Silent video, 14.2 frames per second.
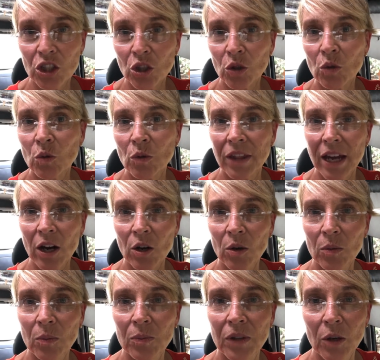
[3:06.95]
to
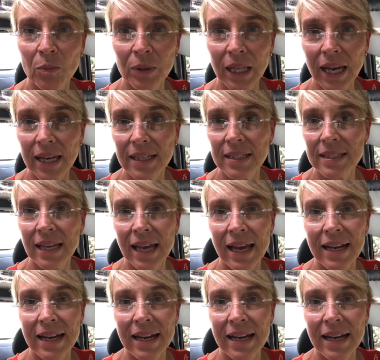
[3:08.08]
their place.